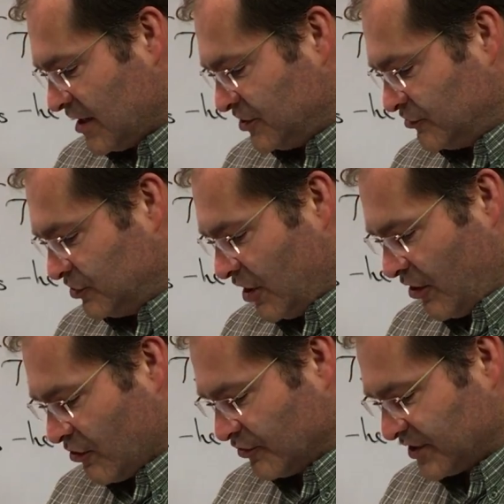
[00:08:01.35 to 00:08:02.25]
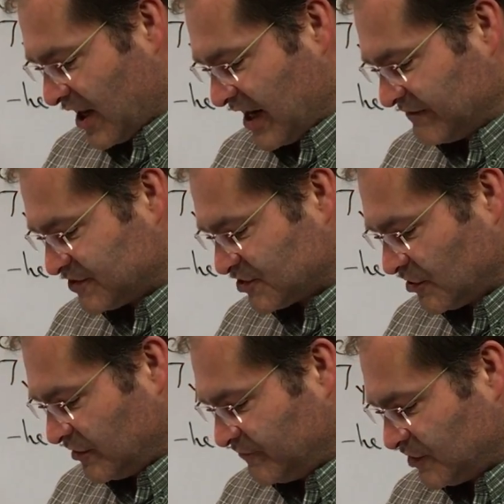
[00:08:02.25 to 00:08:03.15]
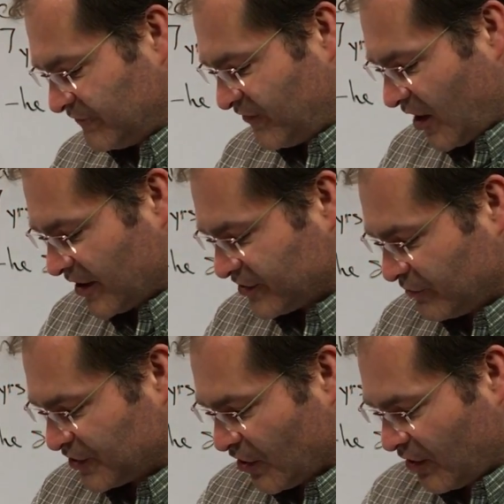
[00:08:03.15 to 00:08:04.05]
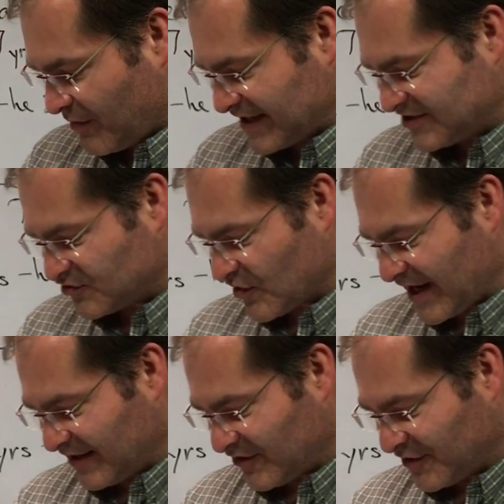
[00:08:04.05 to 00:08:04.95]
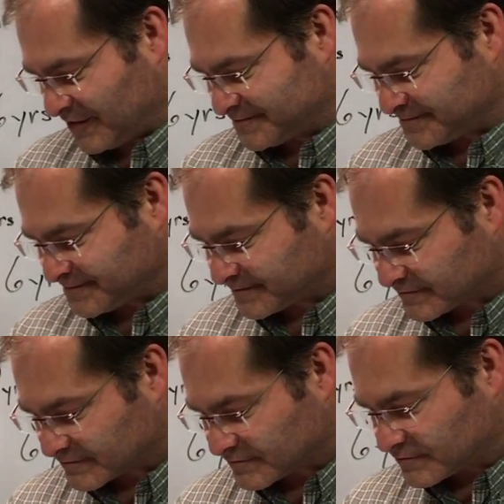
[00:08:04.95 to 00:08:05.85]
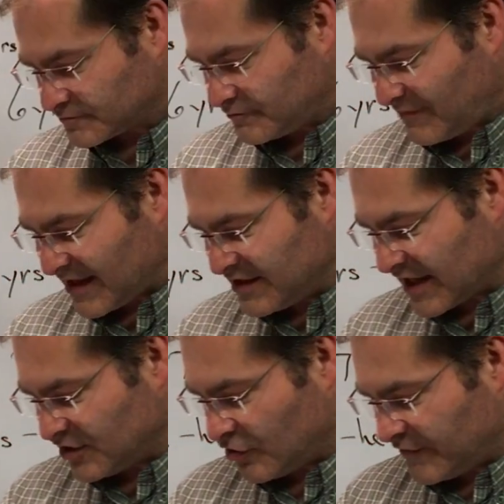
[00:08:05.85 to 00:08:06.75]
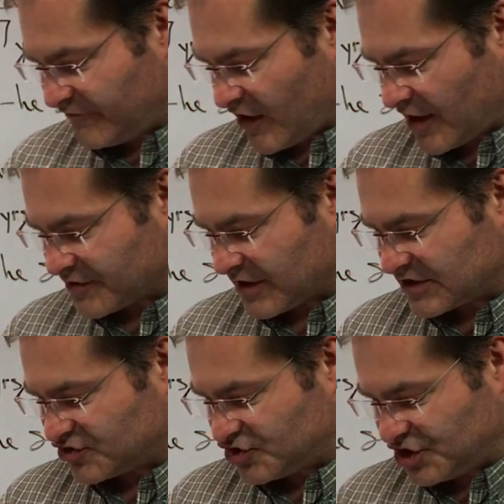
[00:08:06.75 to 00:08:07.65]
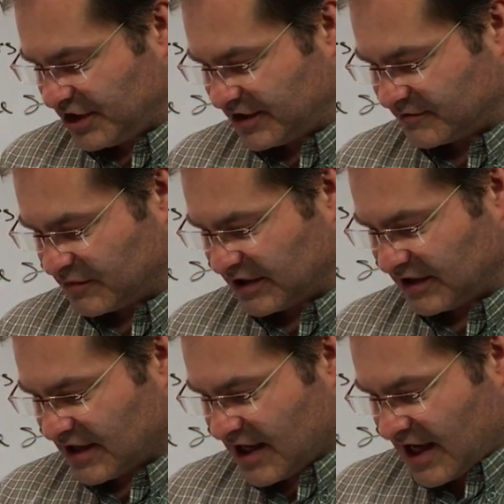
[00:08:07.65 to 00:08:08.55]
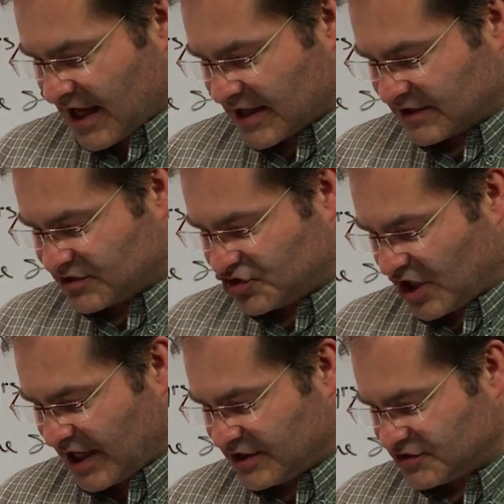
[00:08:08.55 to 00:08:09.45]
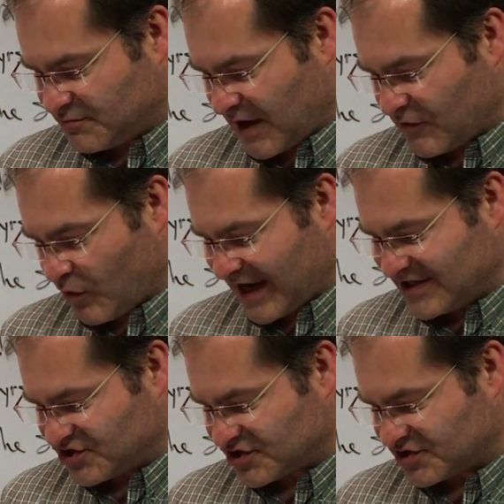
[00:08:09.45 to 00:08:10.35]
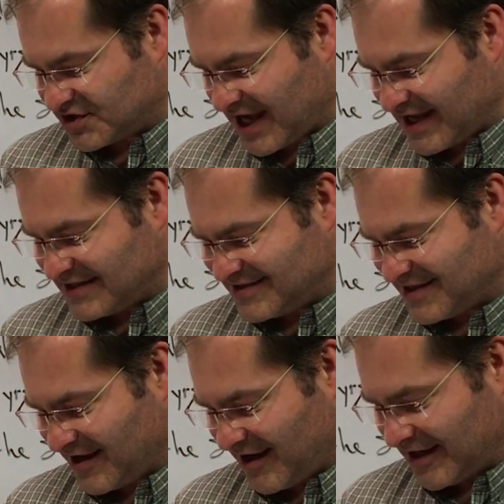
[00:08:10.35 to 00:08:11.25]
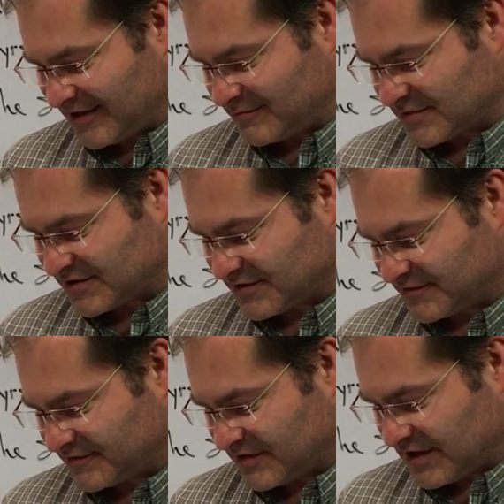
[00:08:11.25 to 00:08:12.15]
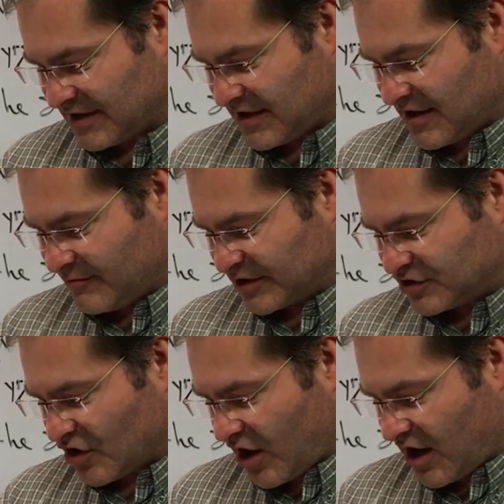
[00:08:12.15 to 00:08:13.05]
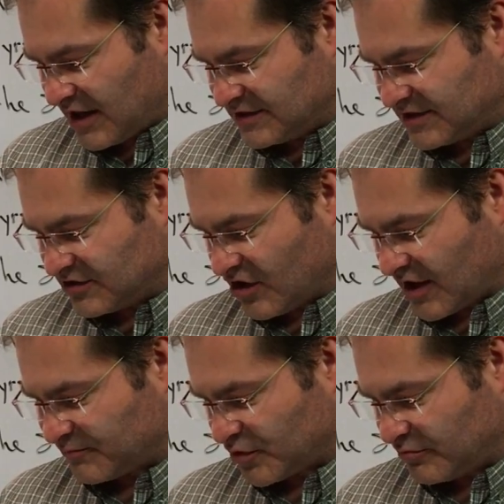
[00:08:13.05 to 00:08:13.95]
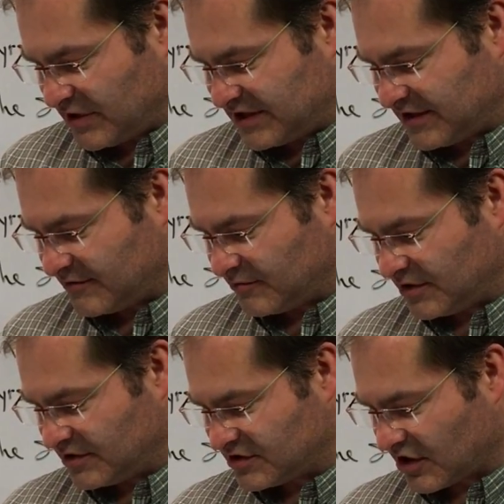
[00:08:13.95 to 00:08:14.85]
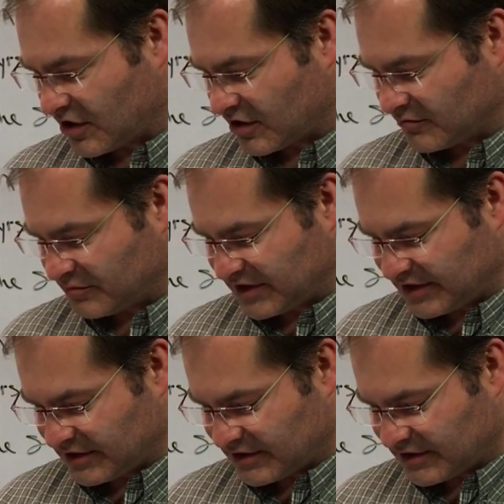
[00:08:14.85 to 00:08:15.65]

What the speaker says: You know that I have served your father with all my strength. Yet your father has cheated me and changed my wages 10 times. But God did not permit him to harm me.